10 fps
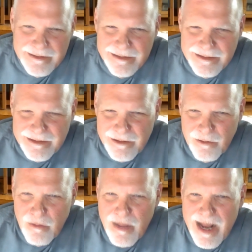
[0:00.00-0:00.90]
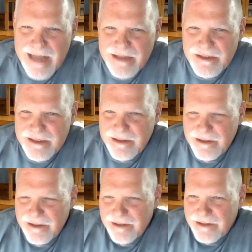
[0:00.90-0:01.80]
rise in,
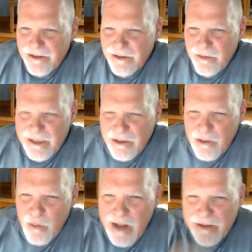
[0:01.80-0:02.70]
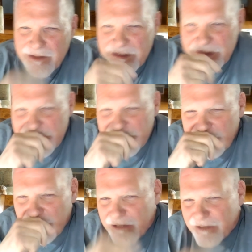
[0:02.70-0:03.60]
inequalities and
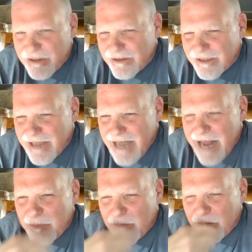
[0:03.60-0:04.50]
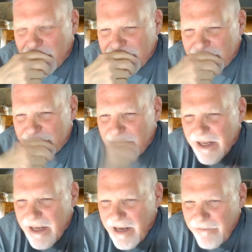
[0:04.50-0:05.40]
injustice of capitalism.
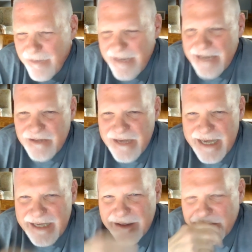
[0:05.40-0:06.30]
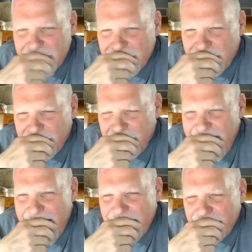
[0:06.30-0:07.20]
I've maintained
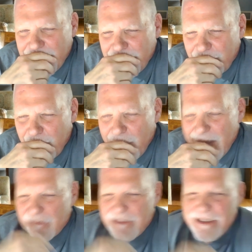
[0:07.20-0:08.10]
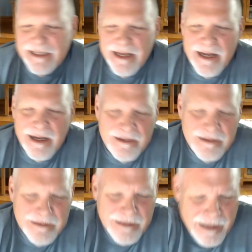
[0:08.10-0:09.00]
that throughout the
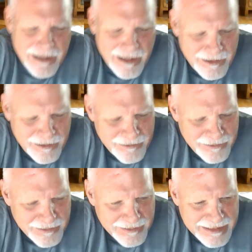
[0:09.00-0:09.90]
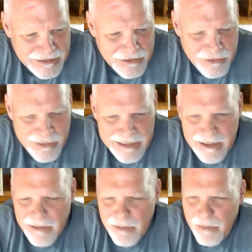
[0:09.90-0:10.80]
history,
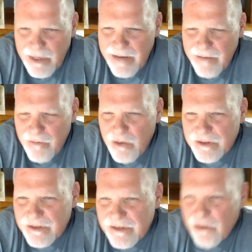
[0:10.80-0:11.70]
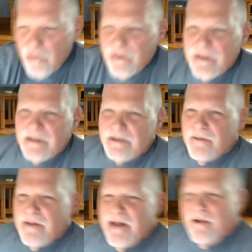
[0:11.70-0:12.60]
but I've also
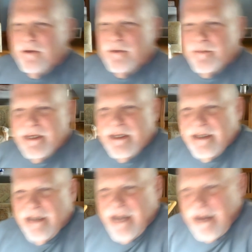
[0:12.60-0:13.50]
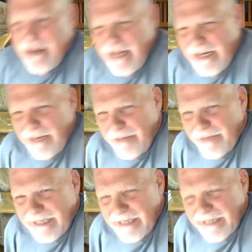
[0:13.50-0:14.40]
developed, and I
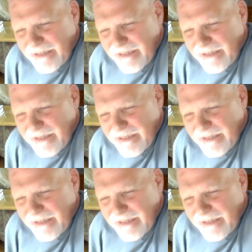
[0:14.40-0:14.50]
think it gets